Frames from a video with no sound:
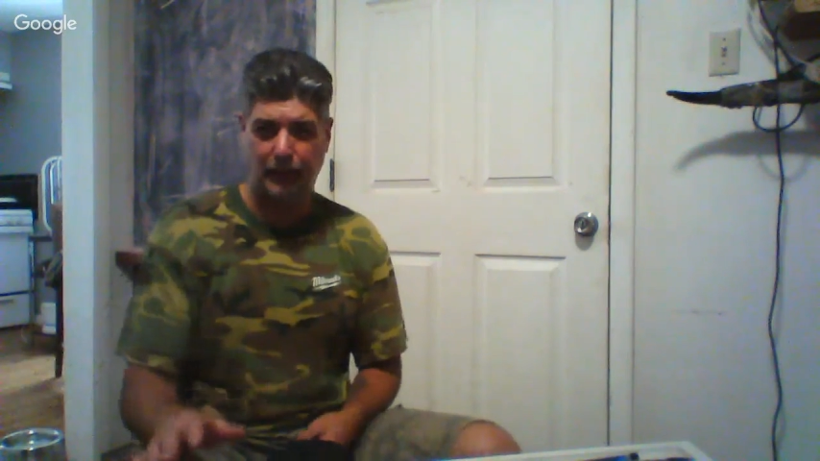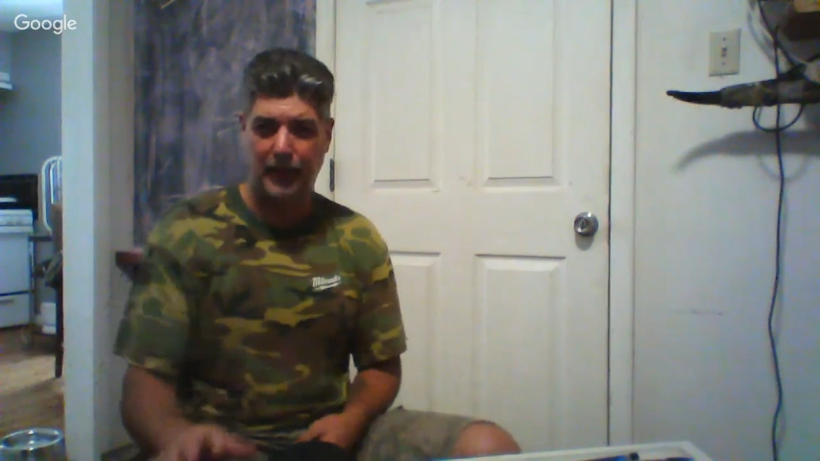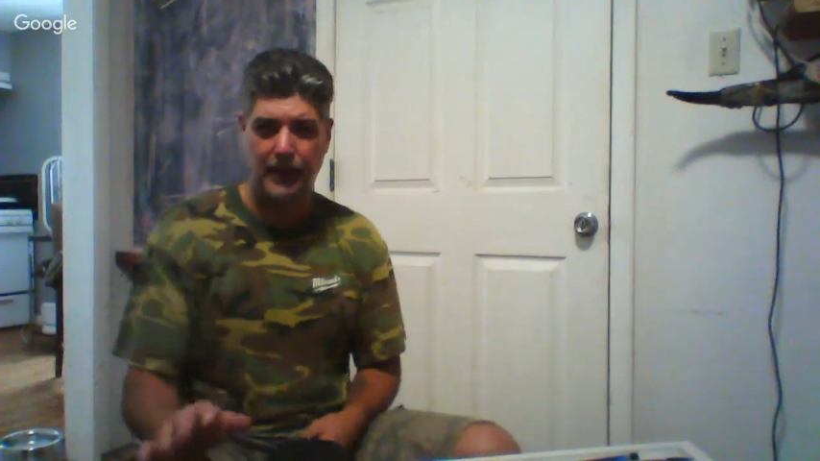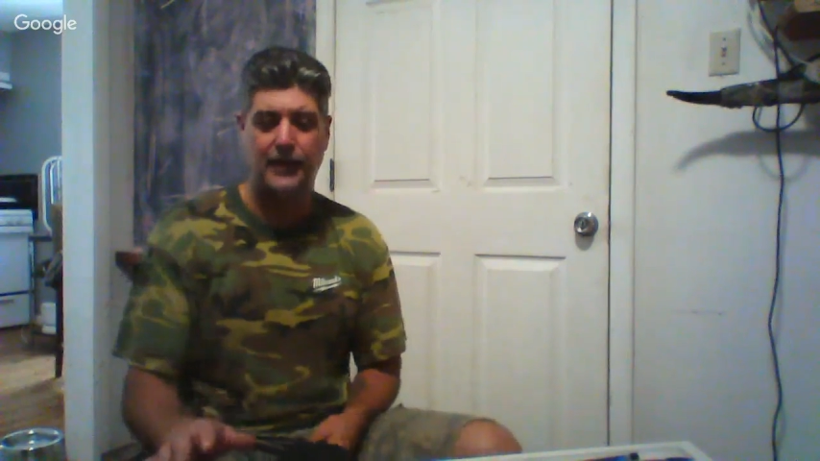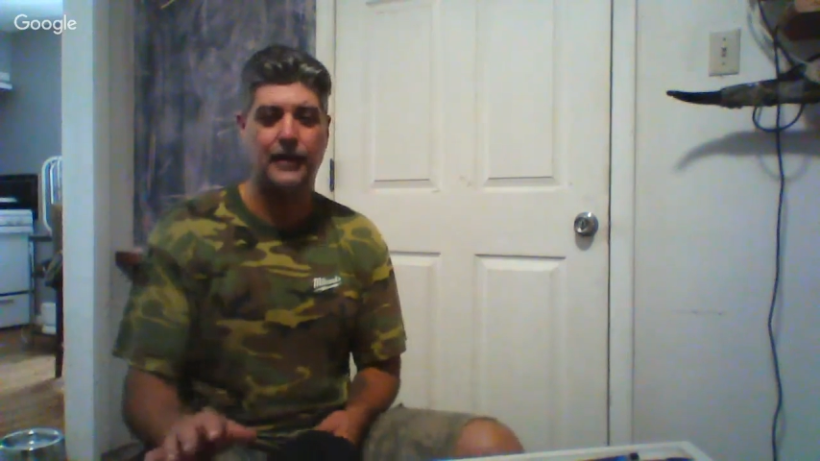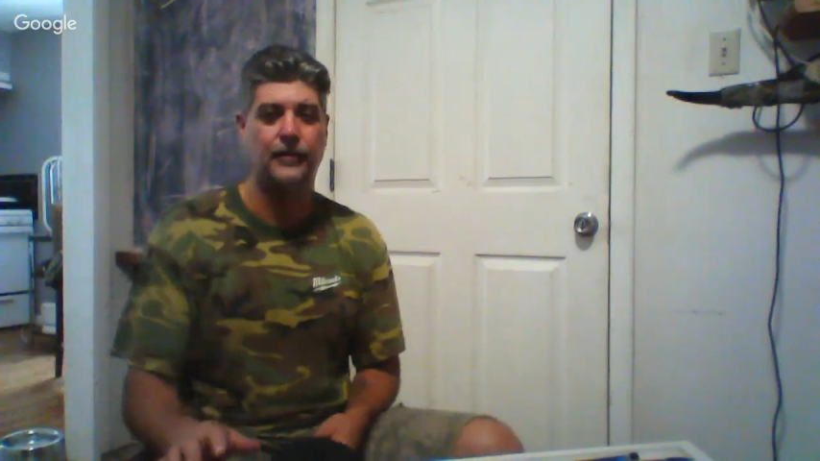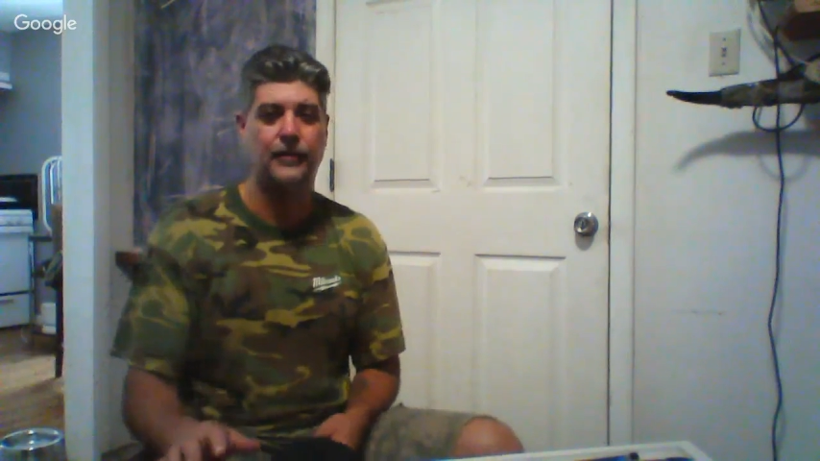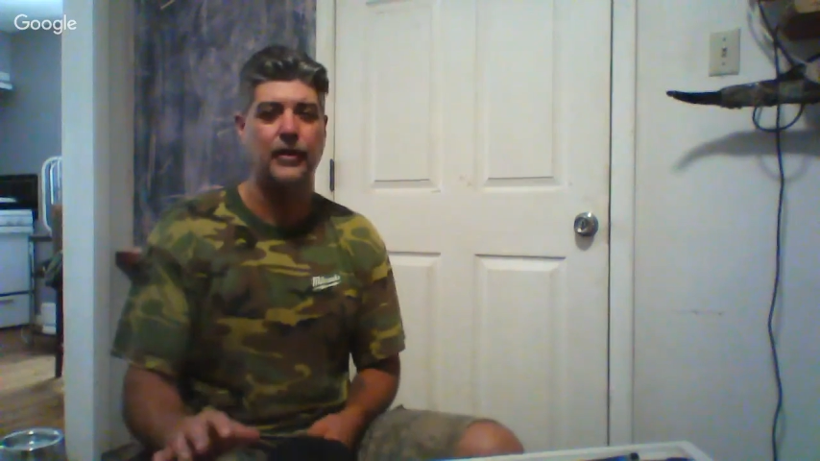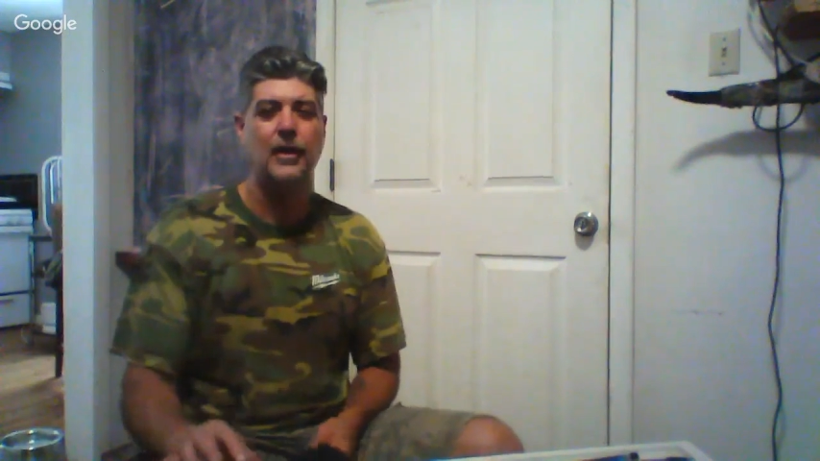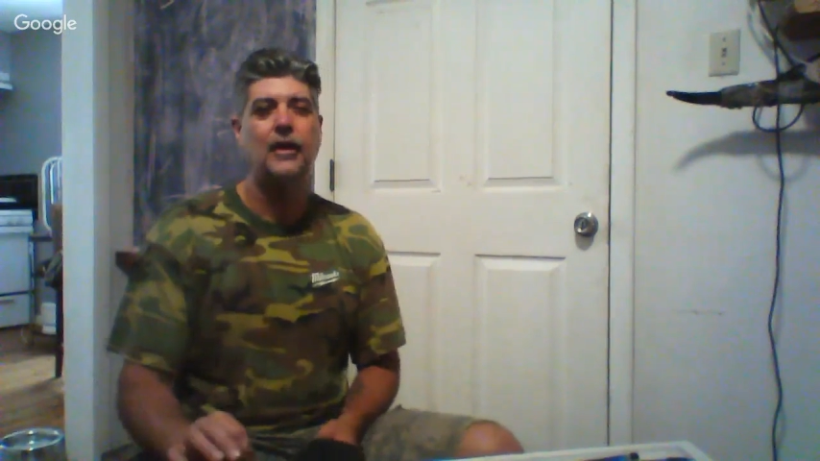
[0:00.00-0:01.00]
My inking
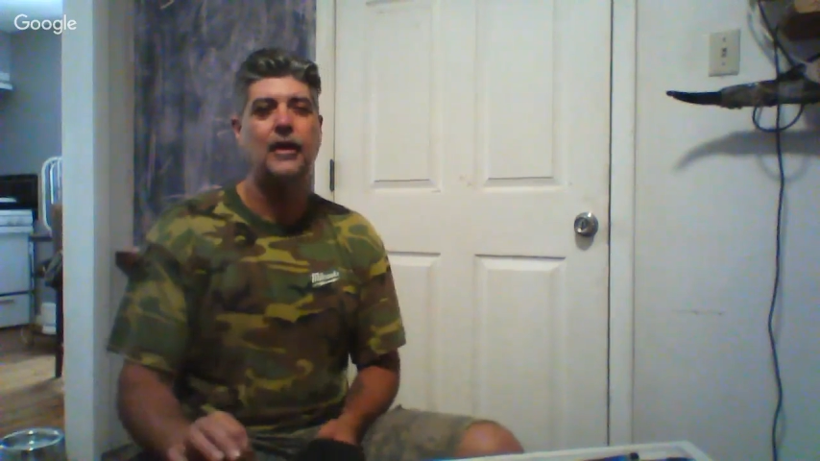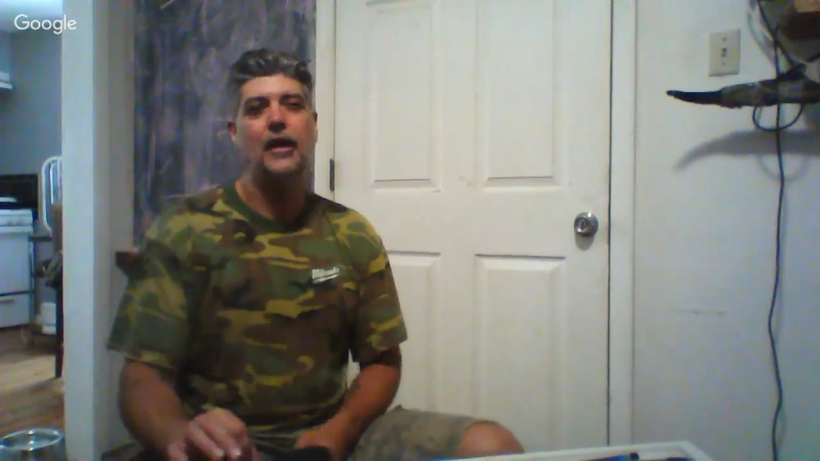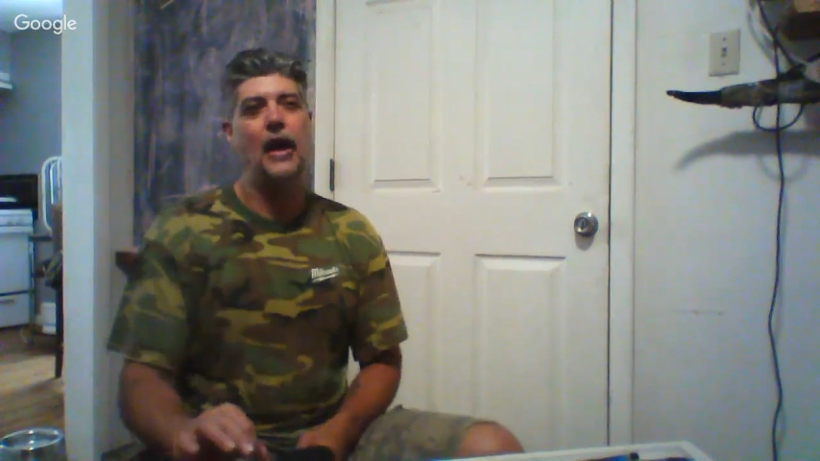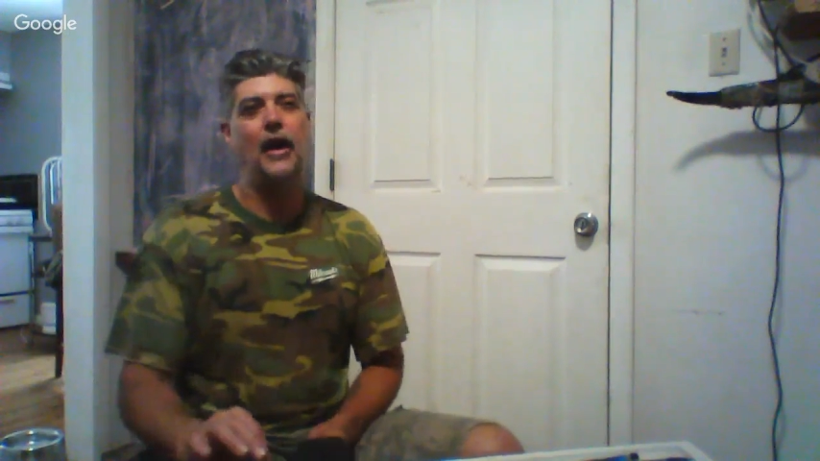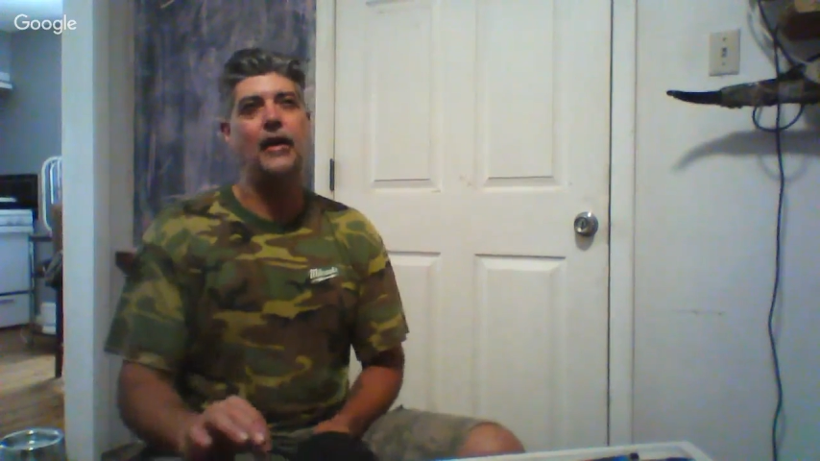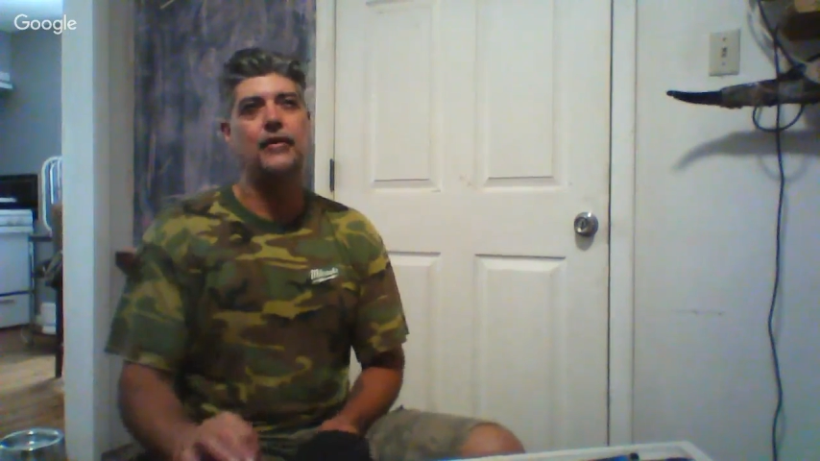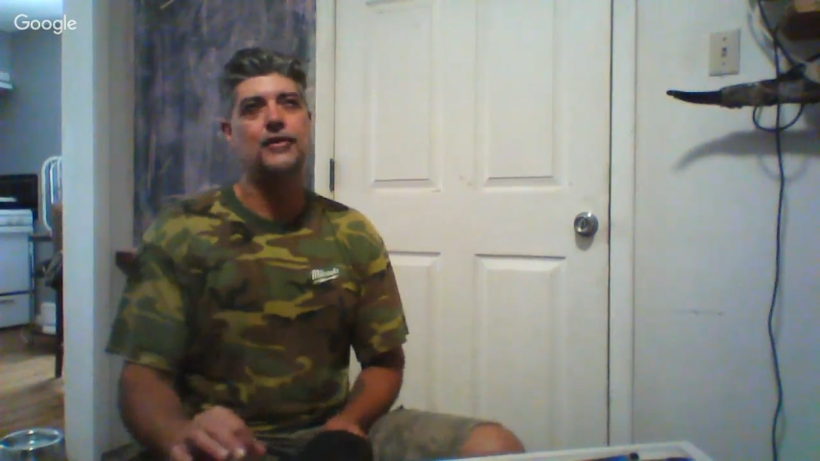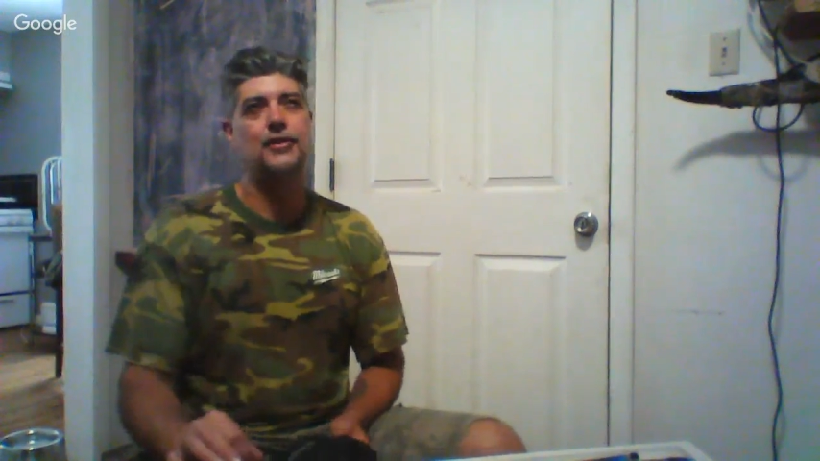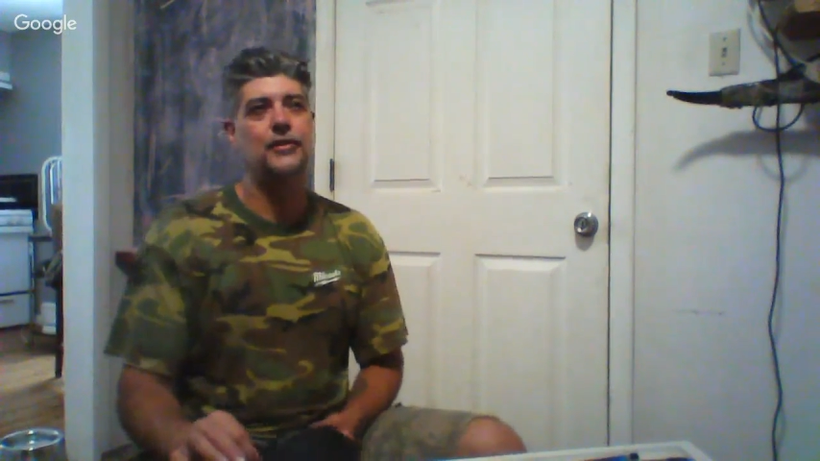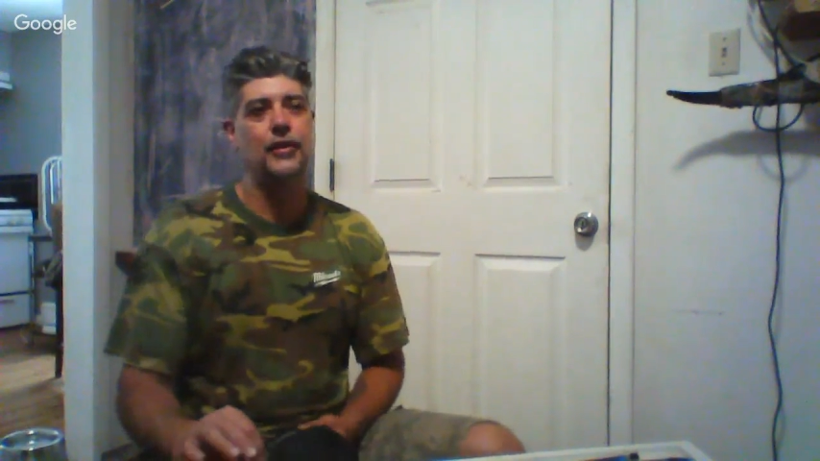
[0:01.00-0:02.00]
is I haven't,